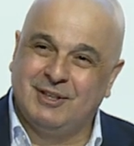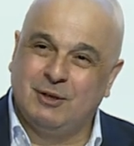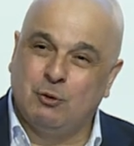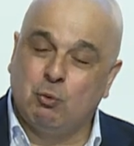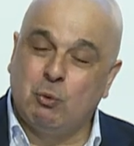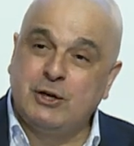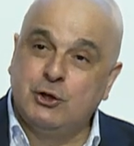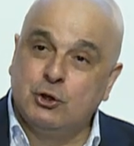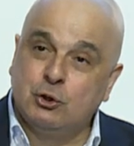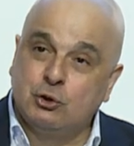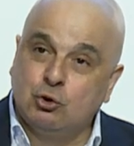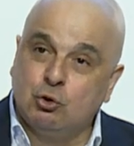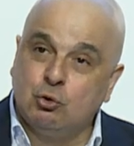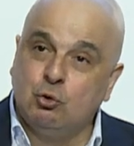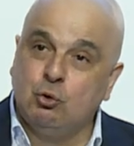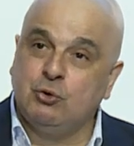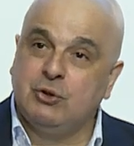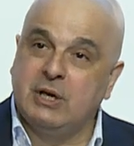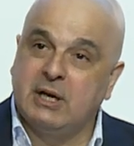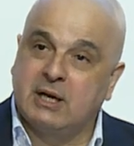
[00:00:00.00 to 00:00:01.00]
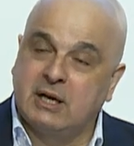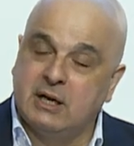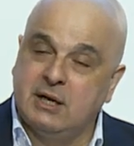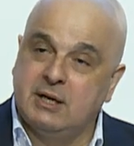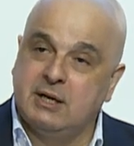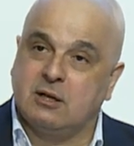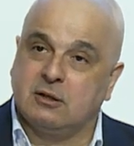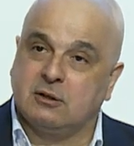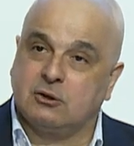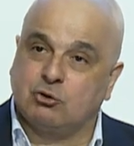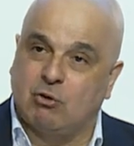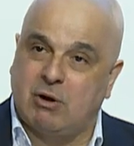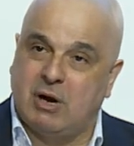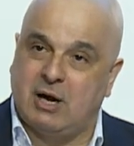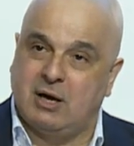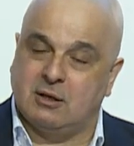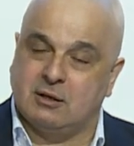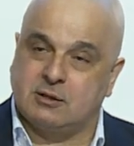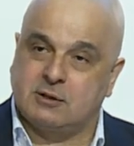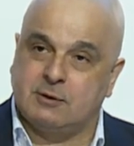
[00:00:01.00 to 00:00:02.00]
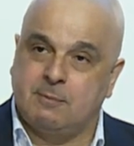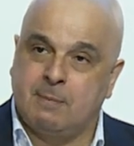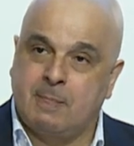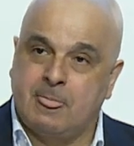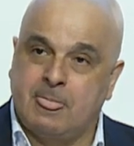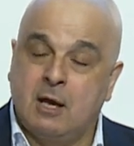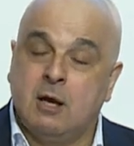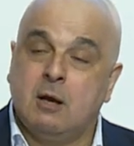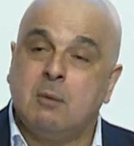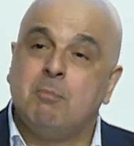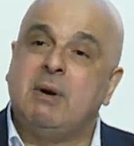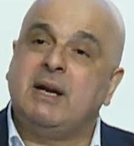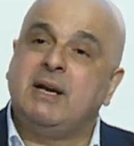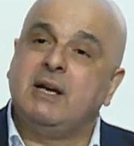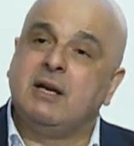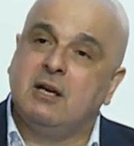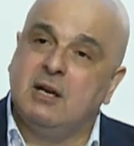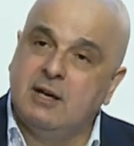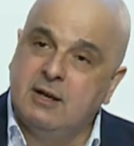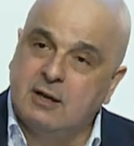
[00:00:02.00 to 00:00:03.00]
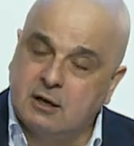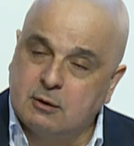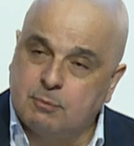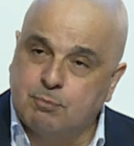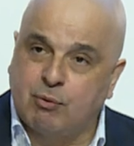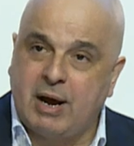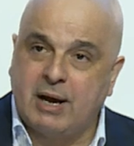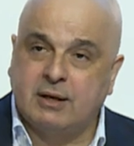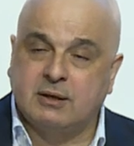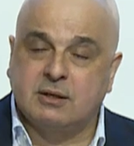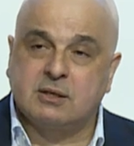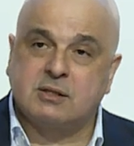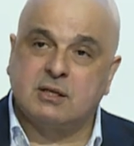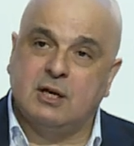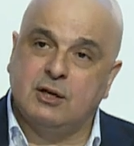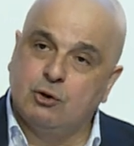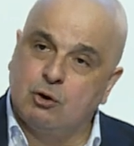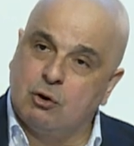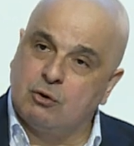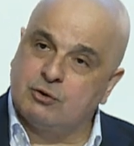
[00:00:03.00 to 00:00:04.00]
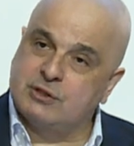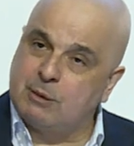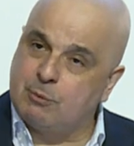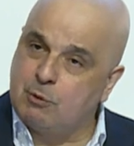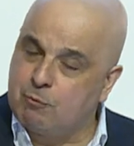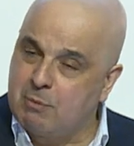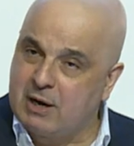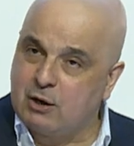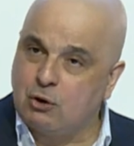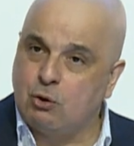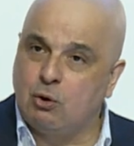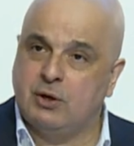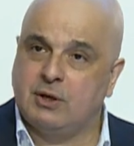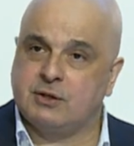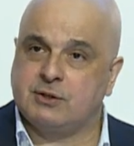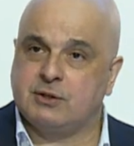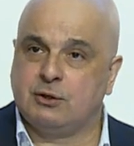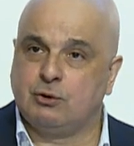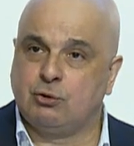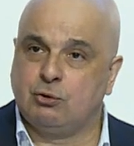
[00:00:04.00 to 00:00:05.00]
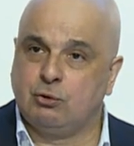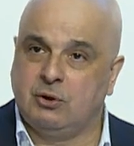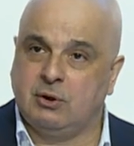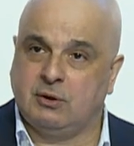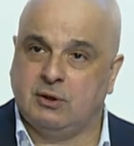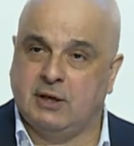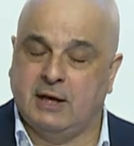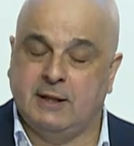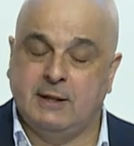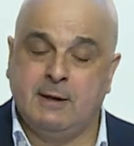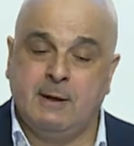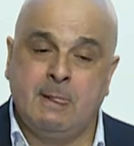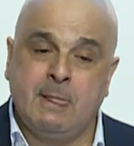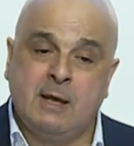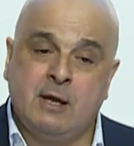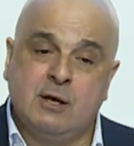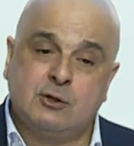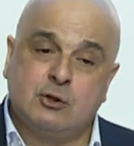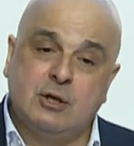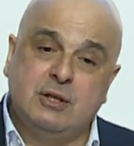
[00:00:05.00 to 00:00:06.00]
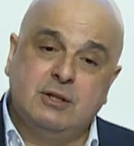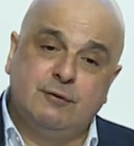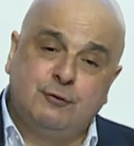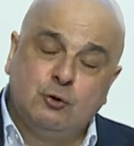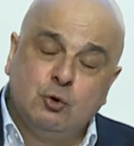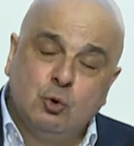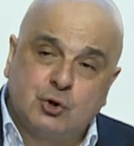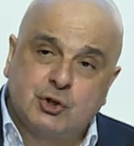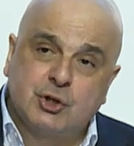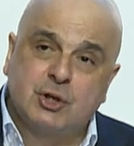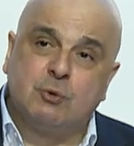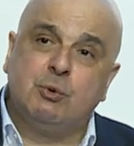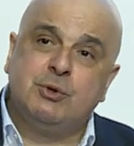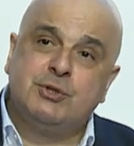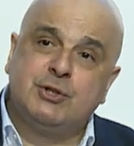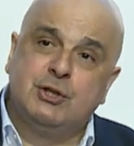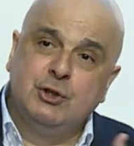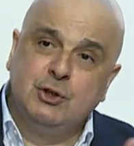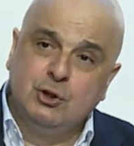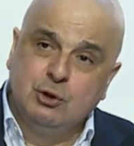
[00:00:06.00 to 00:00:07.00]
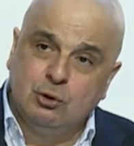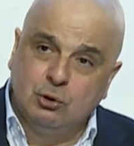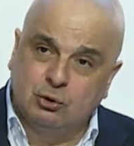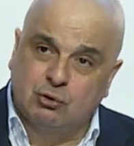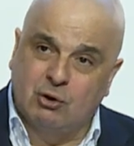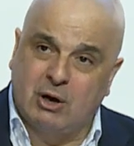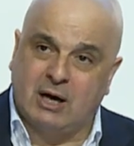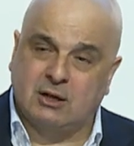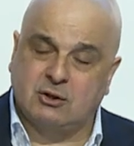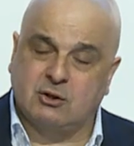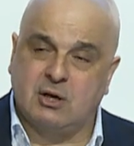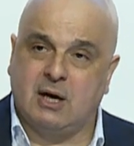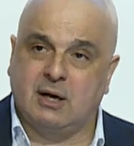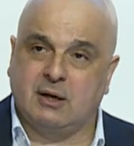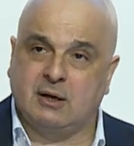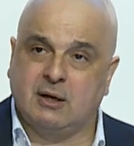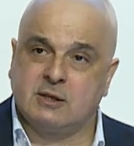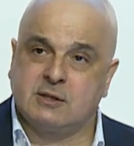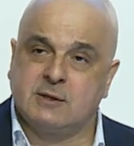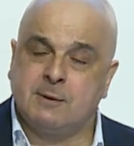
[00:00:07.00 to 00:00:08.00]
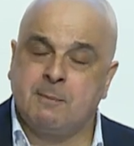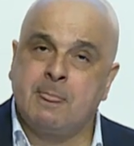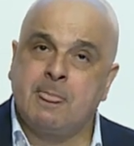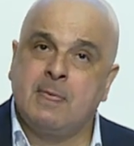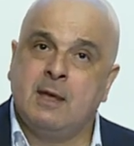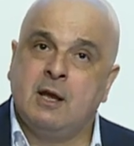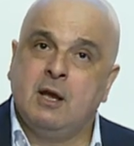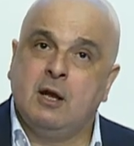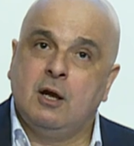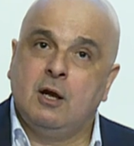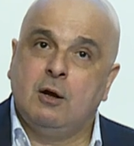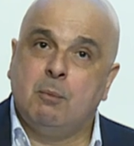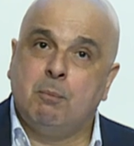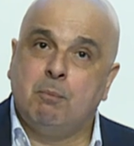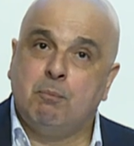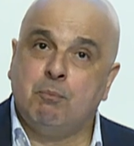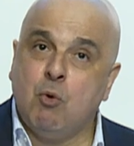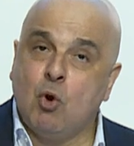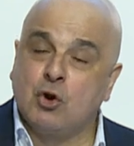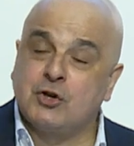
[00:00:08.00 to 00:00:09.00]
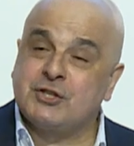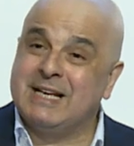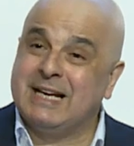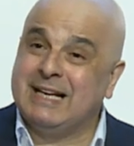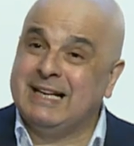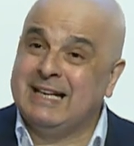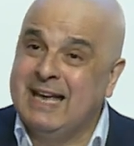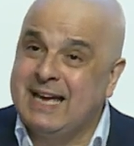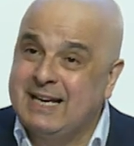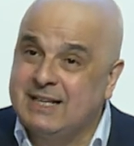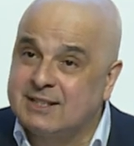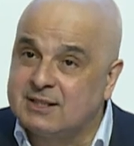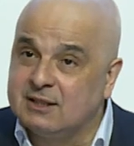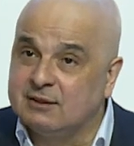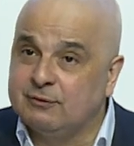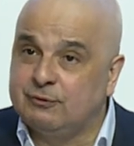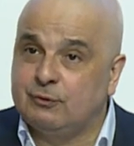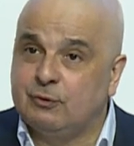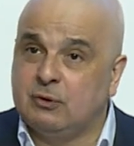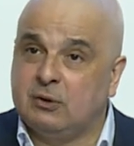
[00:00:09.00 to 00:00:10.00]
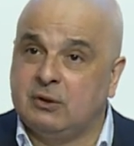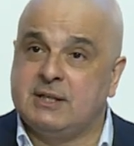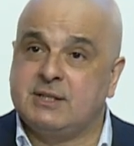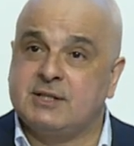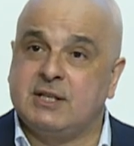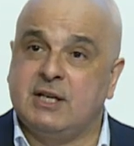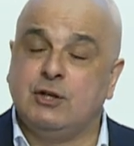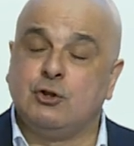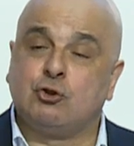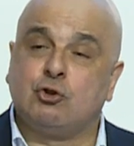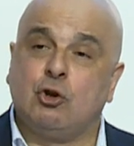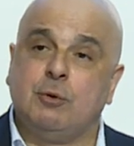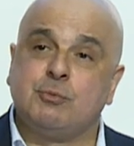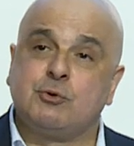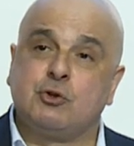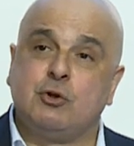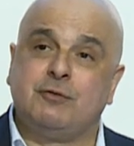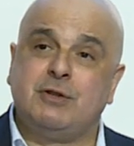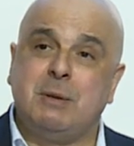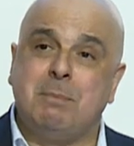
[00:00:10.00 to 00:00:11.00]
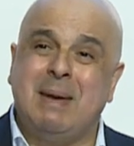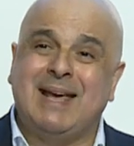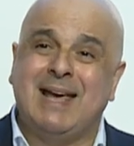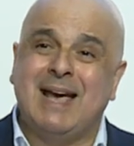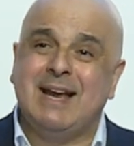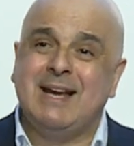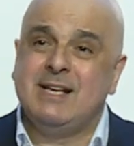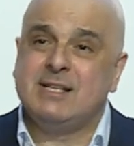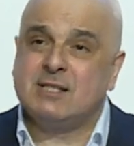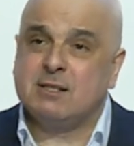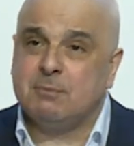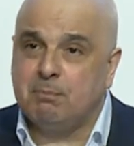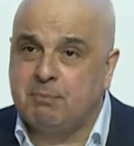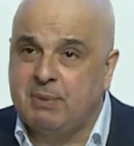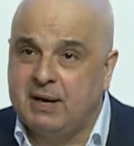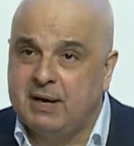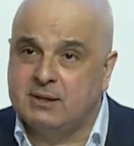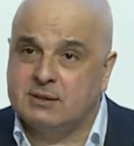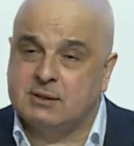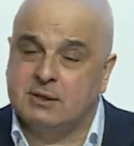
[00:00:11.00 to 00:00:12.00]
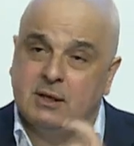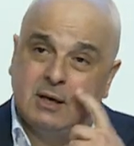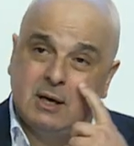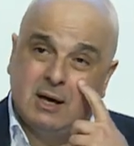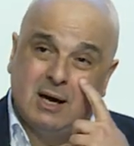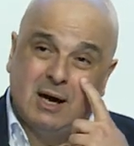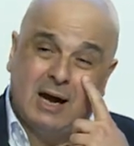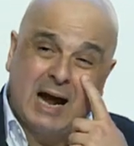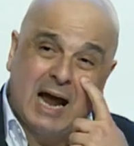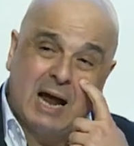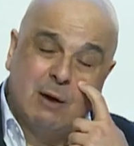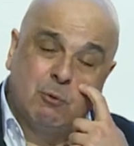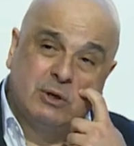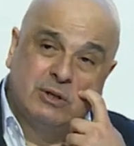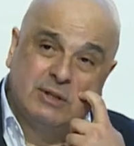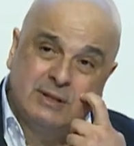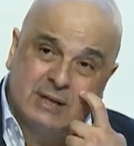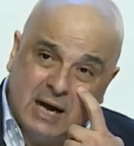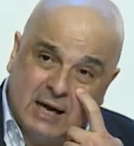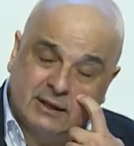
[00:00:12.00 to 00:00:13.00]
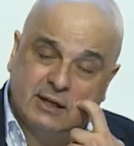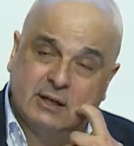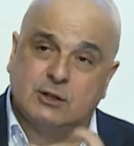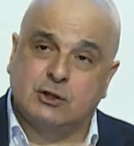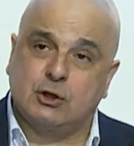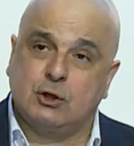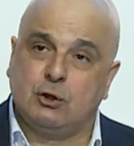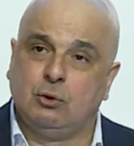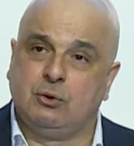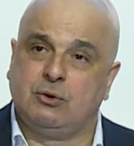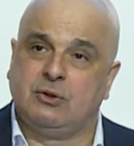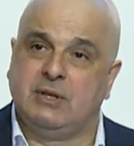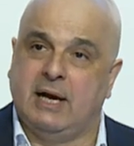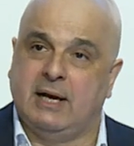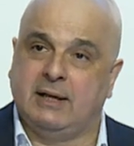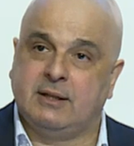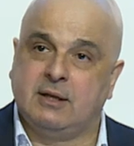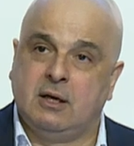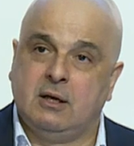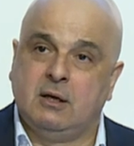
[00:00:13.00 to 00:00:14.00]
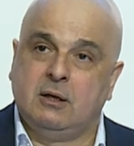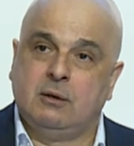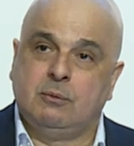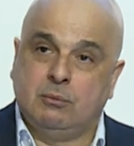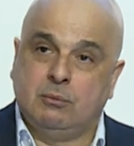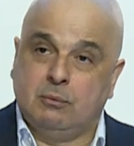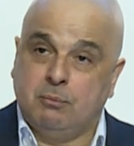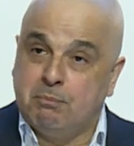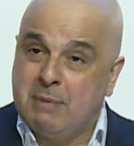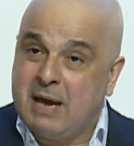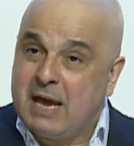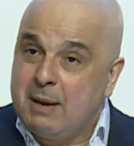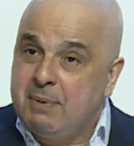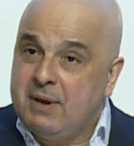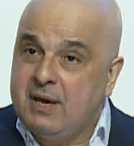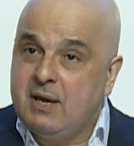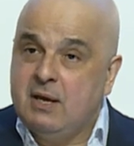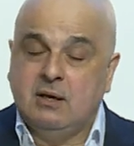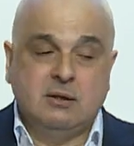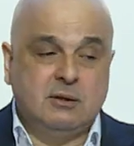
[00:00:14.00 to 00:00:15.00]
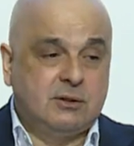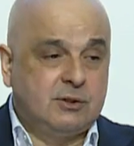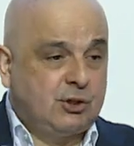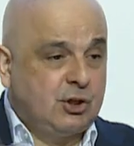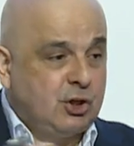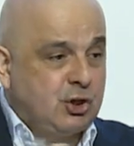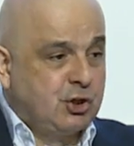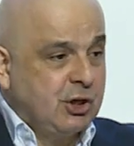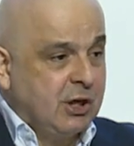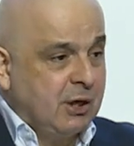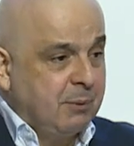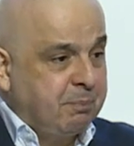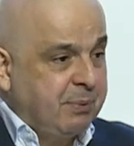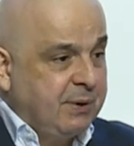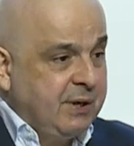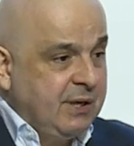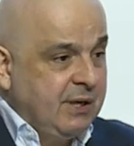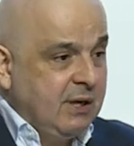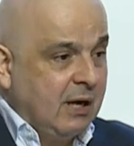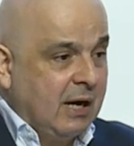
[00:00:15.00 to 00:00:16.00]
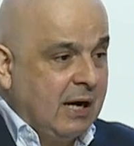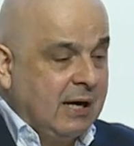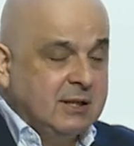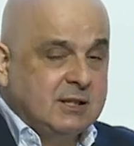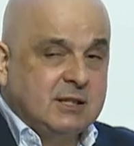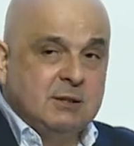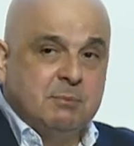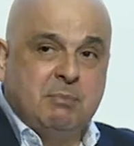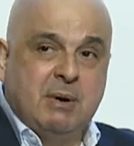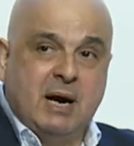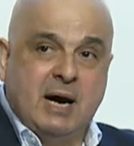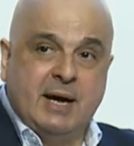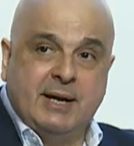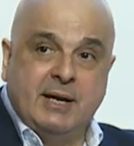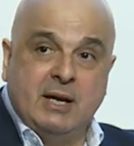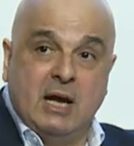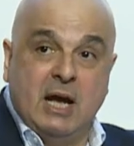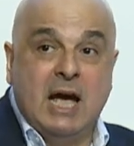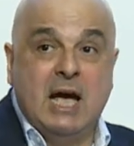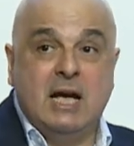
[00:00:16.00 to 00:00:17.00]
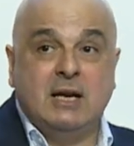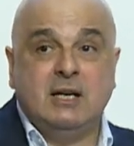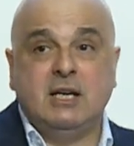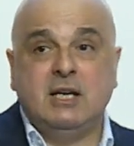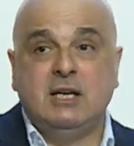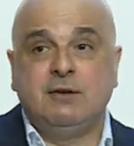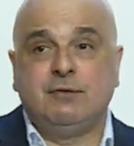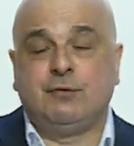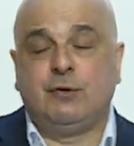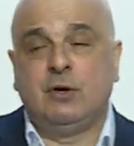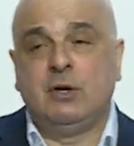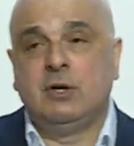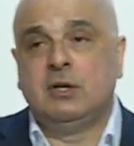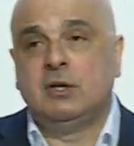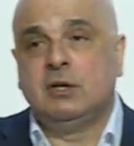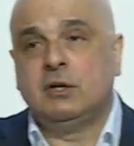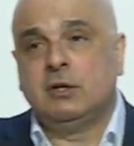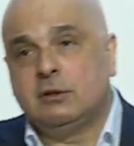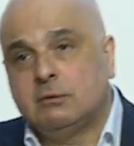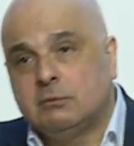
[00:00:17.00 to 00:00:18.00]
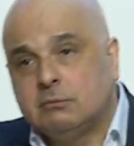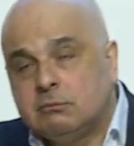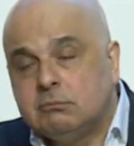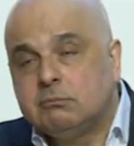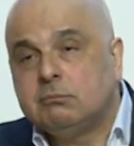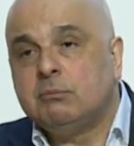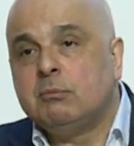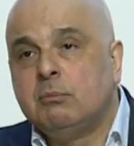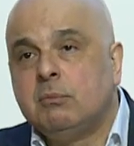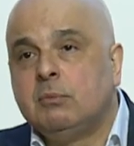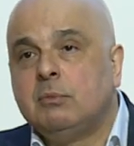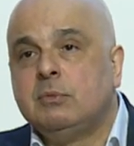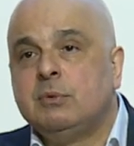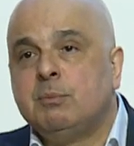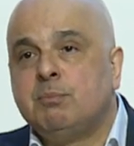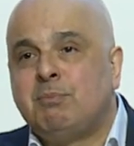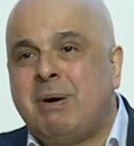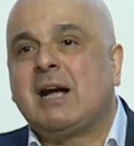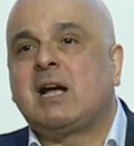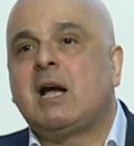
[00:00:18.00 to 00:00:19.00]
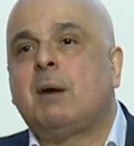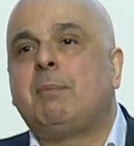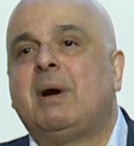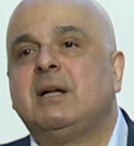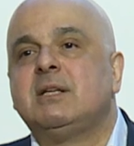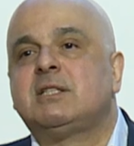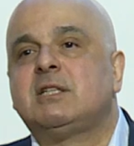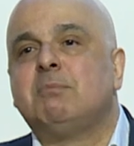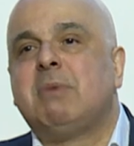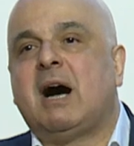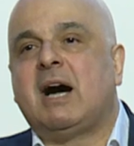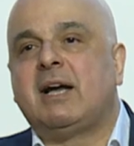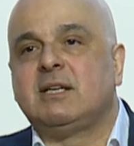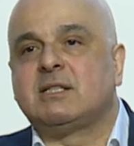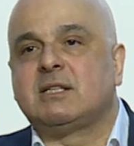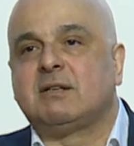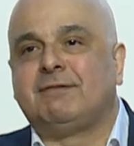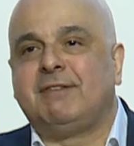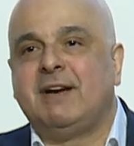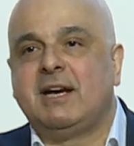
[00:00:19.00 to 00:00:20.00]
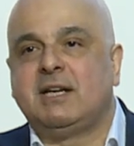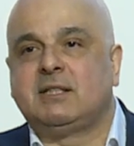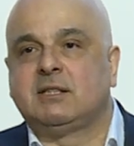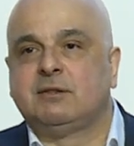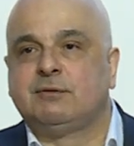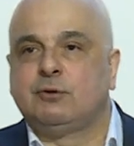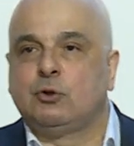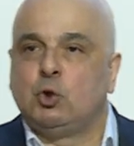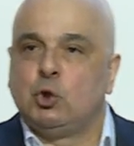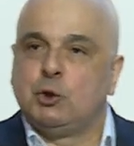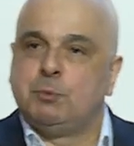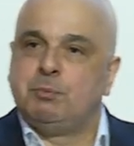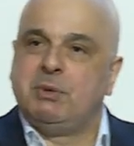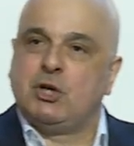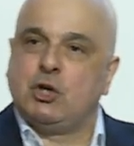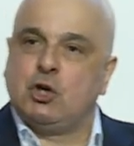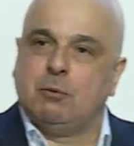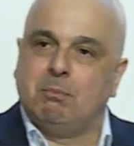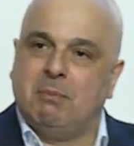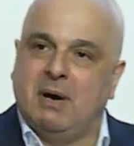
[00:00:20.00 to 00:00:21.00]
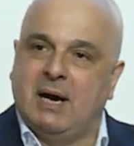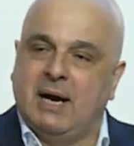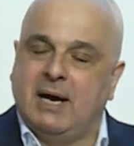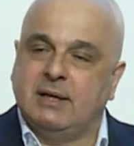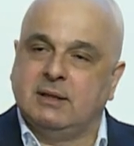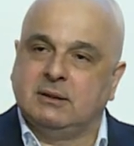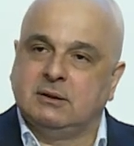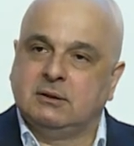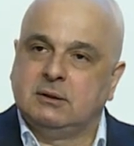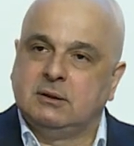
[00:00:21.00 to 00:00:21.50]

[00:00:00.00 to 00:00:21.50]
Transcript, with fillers: when you do the clinical trials. But in clinical practice, I know some of my colleagues are doing that. So in the future, with the new drug targets, more selective, let's say in terms of the mechanism based, I would not exclude that. Maybe CGRP, antibody, and if PACAP antibodies effective could be combined.